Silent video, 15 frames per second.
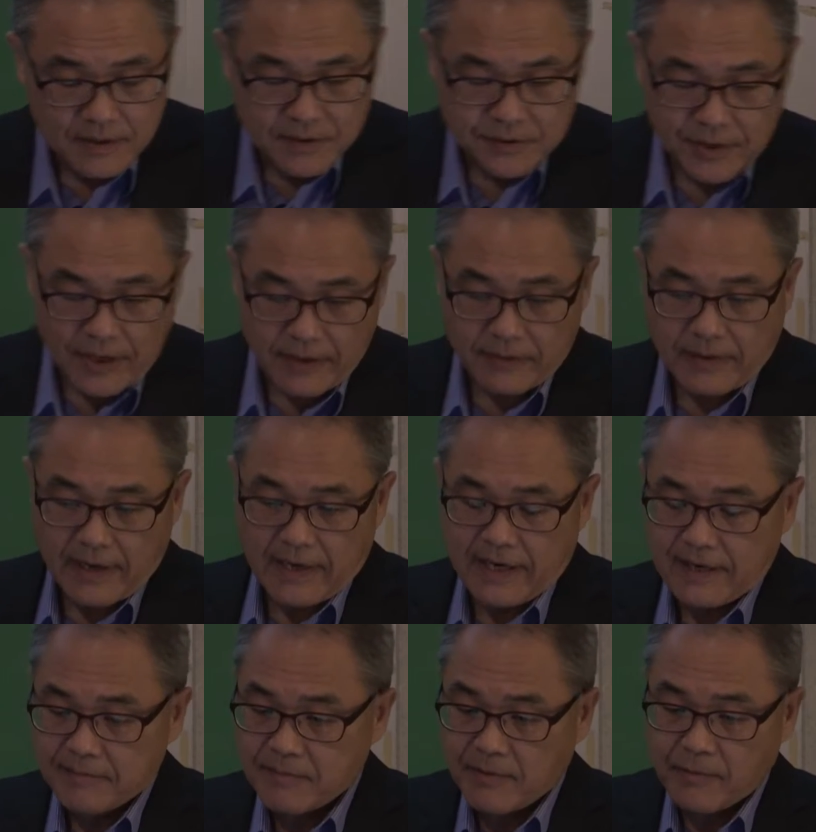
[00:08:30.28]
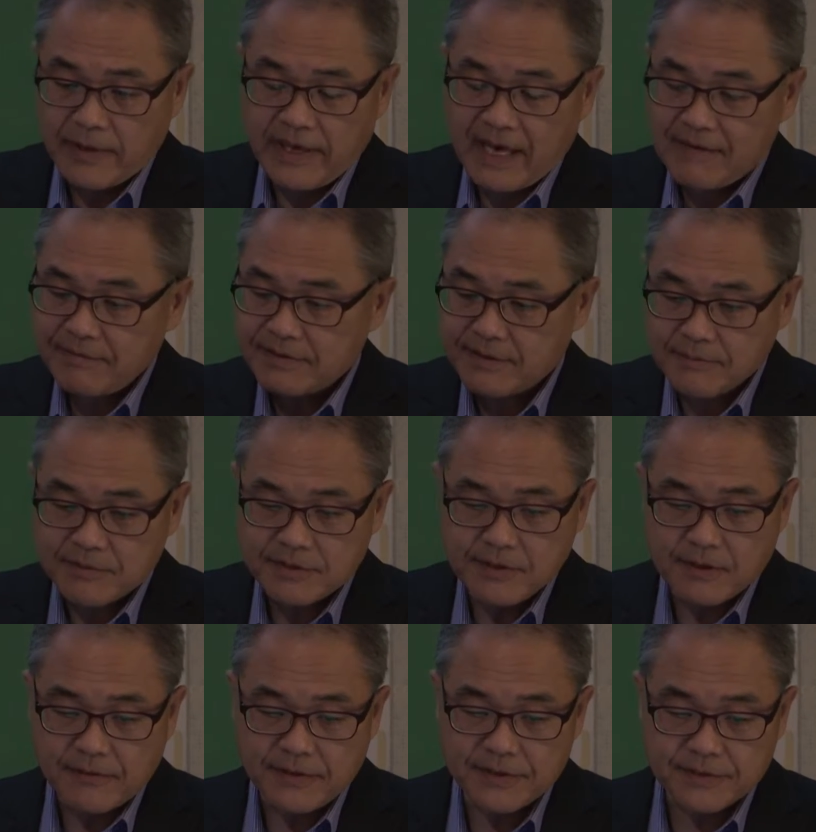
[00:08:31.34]
So we have some
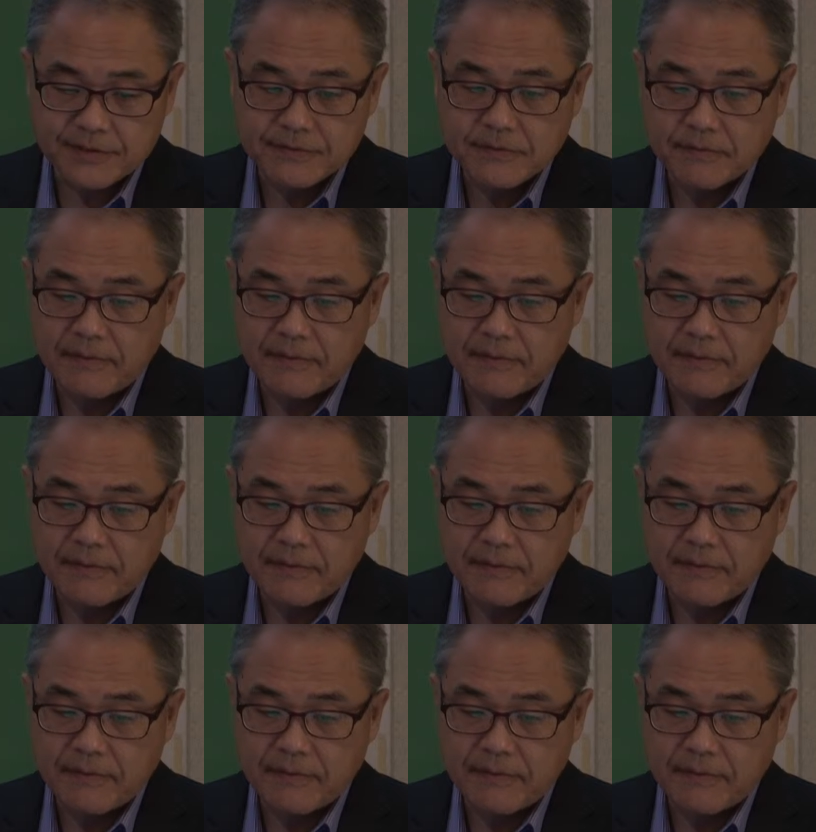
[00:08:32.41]
stories.